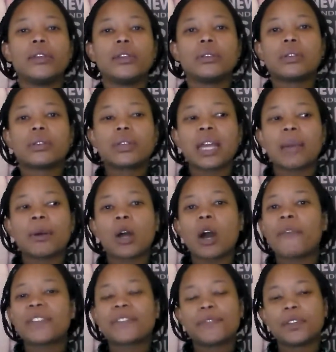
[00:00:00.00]
the thing about
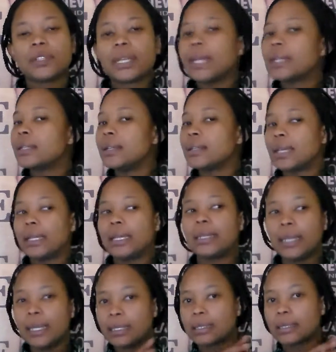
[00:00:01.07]
office flirtation is that
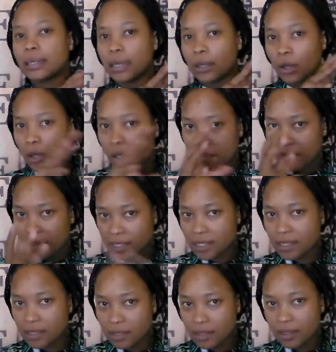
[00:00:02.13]
it needs an
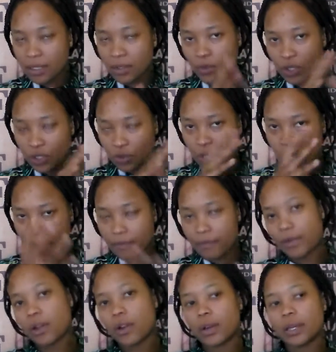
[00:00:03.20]
office in which you can
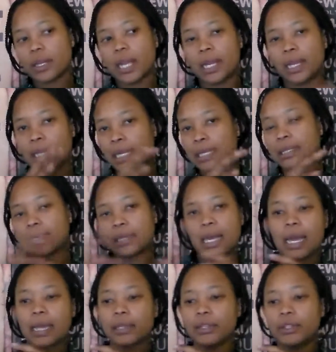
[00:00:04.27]
flirt, and linked to
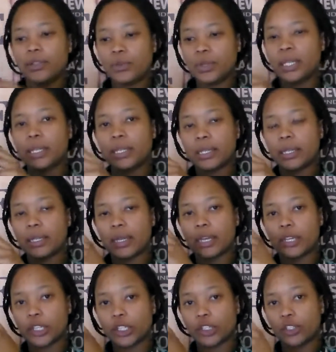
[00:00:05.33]
that you need
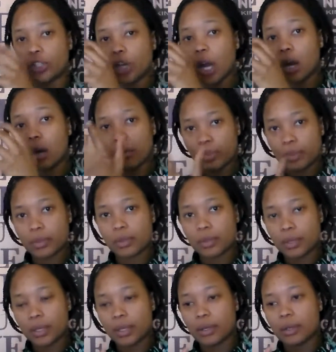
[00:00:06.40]
a job
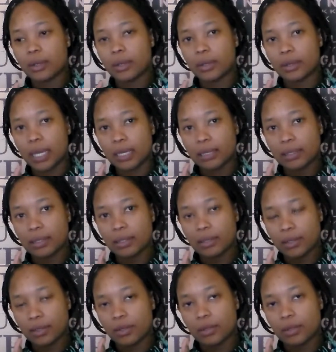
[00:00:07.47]
that,